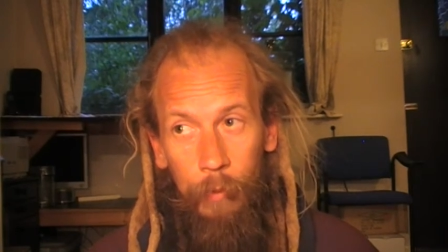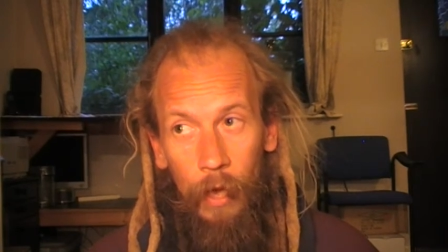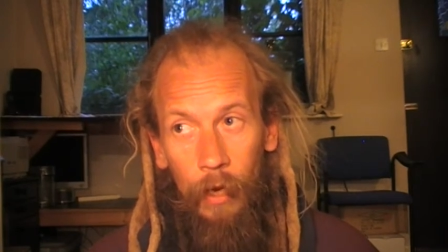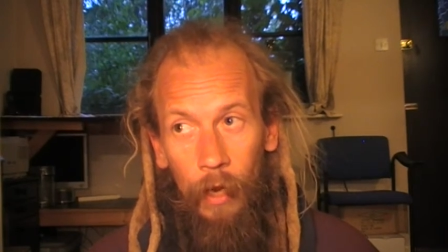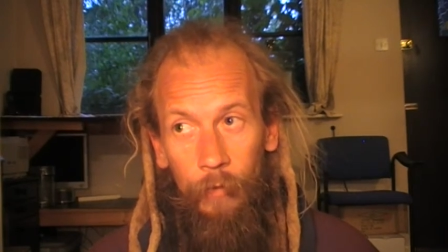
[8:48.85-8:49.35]

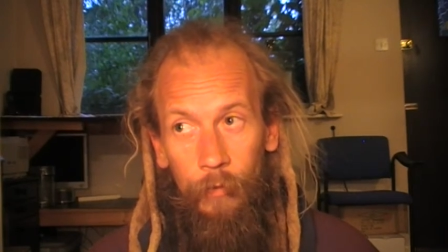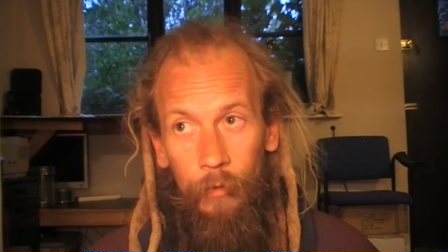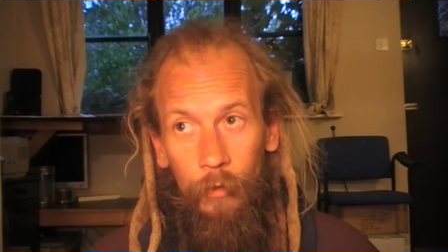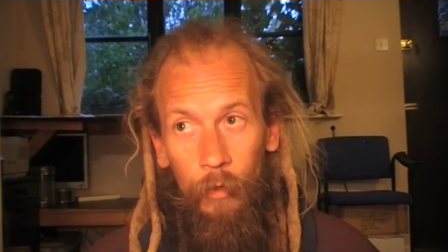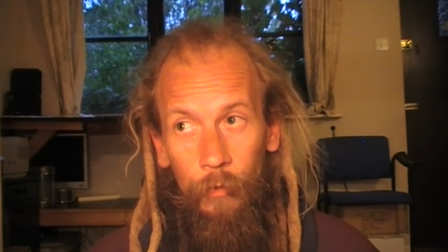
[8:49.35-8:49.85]
But I've
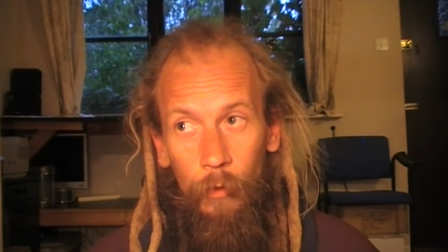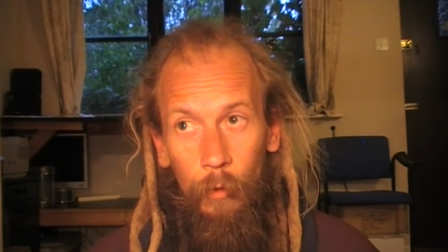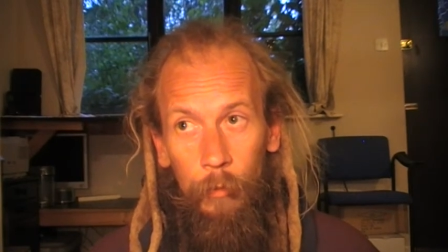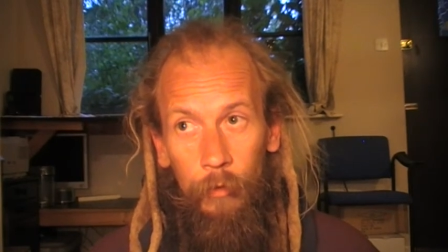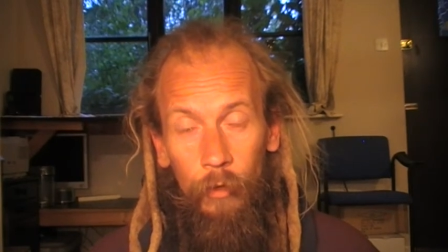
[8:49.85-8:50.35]
sort of
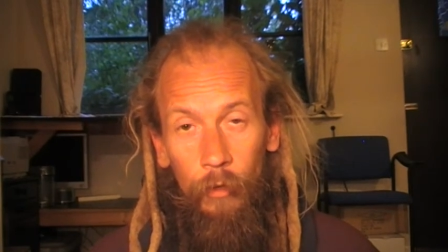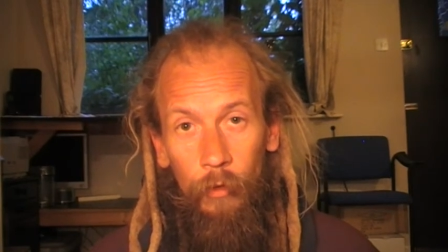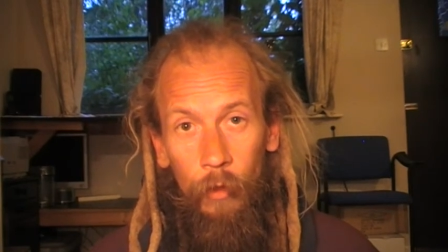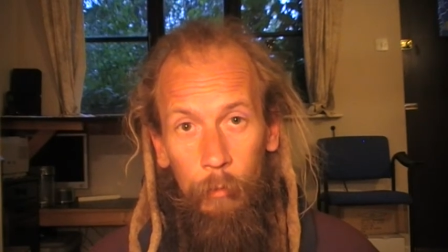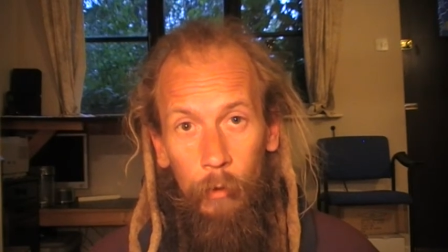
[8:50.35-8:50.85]
almost got
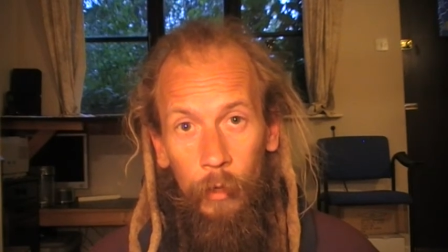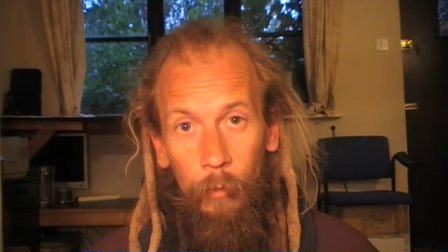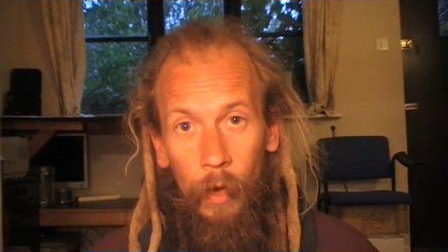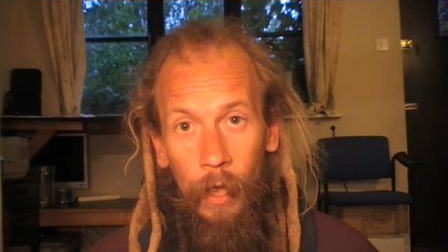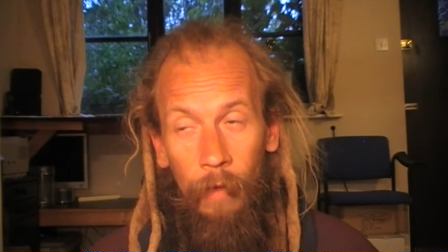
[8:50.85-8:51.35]
to the point
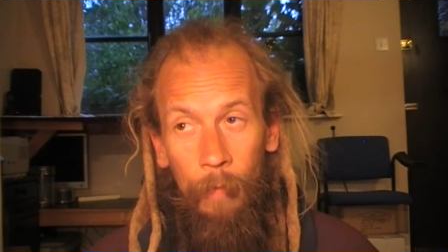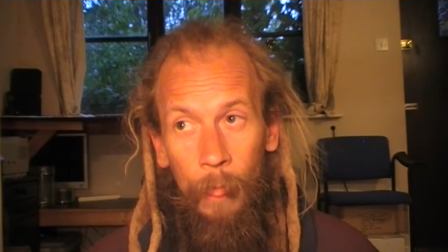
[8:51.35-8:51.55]
where,